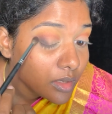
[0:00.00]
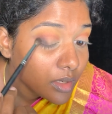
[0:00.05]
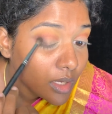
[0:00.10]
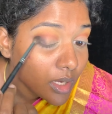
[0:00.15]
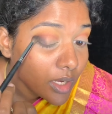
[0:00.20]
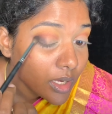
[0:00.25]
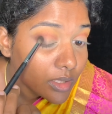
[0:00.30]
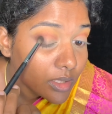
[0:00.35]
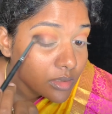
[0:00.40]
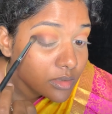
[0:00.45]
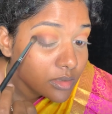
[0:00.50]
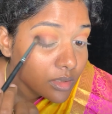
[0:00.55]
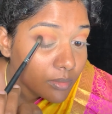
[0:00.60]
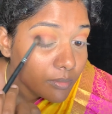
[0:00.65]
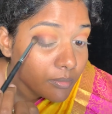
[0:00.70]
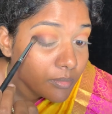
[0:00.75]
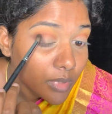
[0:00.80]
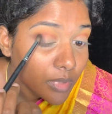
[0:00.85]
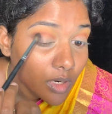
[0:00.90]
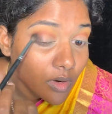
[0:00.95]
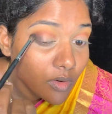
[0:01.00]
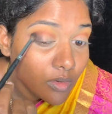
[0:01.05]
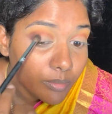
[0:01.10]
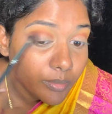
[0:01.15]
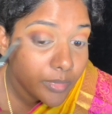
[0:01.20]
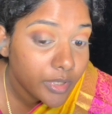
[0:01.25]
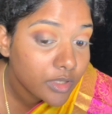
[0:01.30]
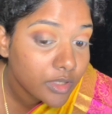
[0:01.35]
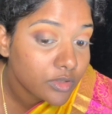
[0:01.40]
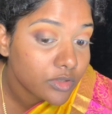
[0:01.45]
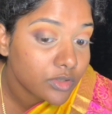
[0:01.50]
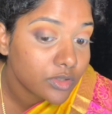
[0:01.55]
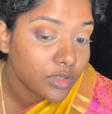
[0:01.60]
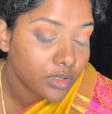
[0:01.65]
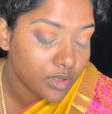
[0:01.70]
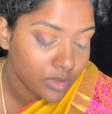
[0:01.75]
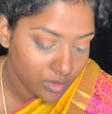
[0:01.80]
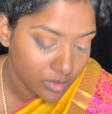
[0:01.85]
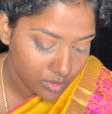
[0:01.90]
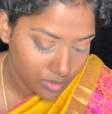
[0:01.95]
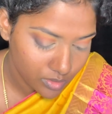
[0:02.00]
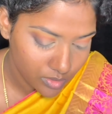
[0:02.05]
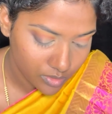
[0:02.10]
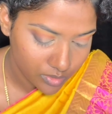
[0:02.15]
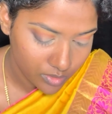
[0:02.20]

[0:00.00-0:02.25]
and some brown mixtures.